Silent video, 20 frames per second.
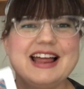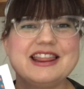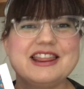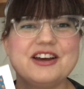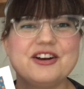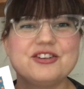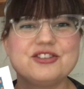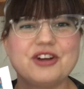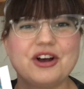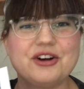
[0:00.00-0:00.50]

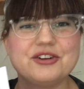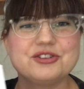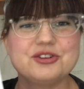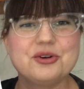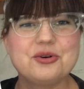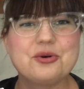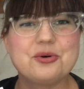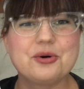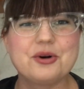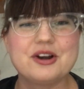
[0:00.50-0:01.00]
There's
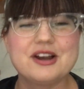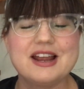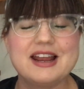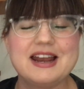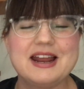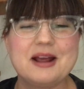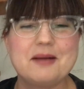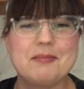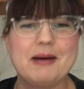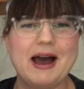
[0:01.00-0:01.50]
also
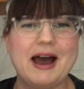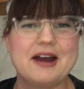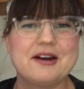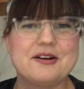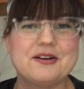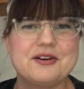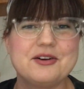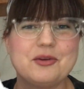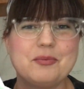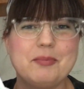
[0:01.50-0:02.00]
coordinating
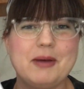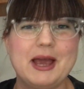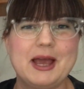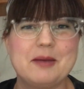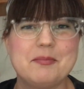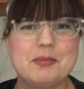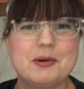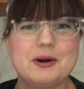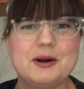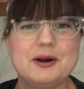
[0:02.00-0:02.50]
patterned
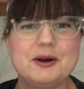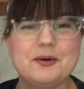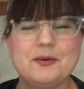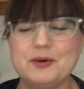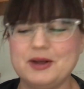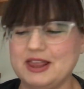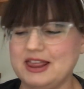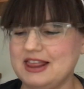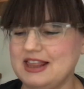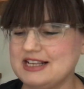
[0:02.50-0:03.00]
paper
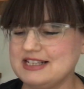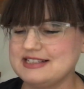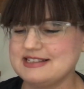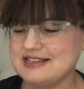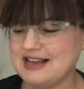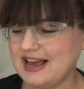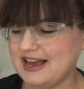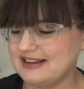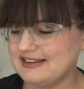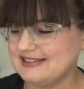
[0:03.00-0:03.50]
with this
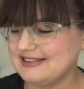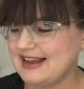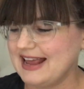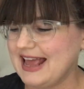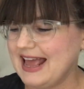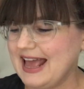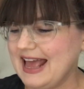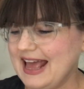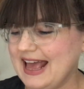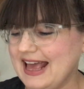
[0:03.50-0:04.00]
set,
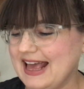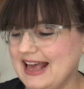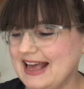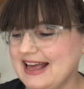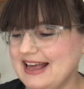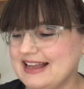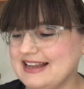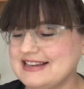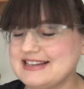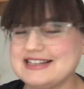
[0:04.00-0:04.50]

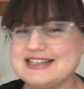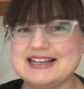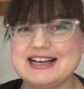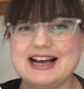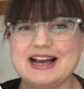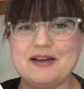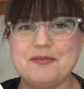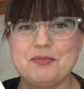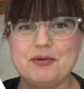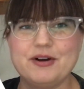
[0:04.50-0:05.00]
and
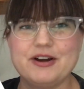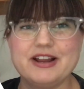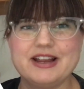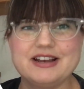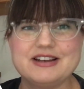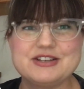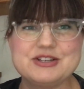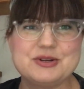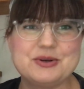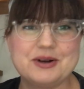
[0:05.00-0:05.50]
I
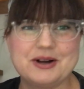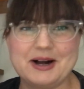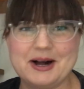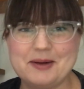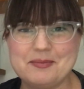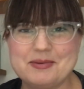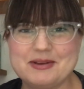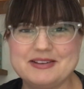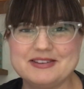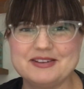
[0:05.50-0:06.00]
printed 2
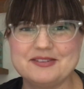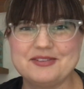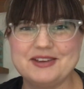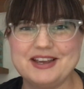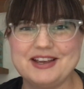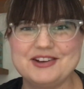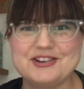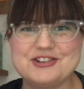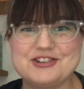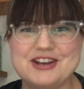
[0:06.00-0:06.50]
copies of
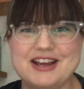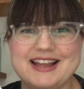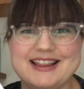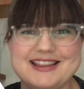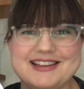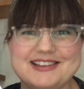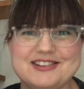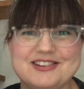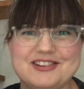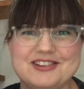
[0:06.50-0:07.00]
each,
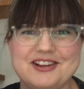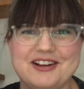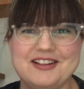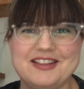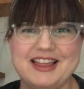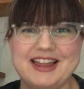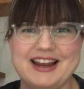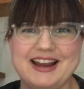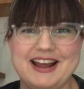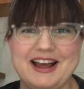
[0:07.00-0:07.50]
and this is all
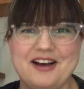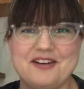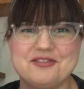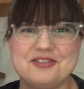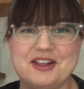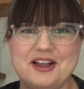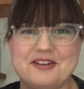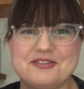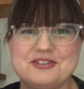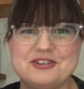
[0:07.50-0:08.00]
that I have
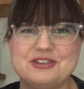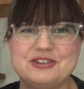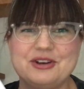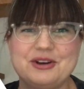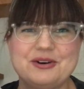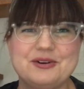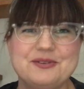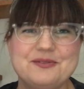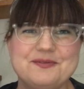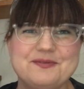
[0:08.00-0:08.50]
left,
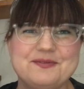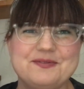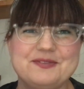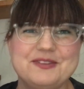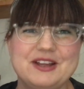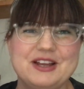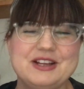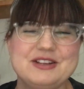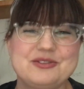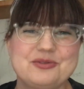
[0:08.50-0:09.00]
so
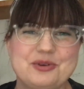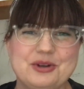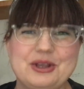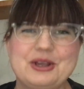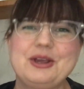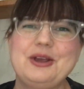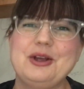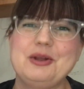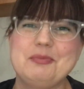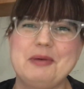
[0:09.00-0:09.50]
it's really
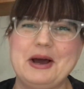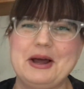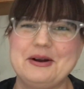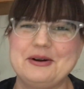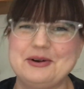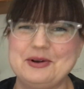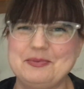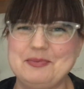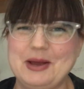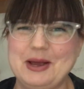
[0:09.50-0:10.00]
cute
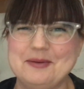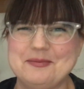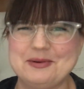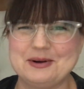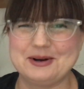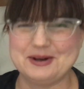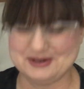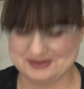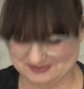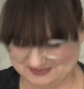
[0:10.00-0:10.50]
patterned
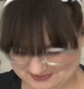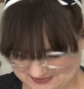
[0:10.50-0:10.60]
paper.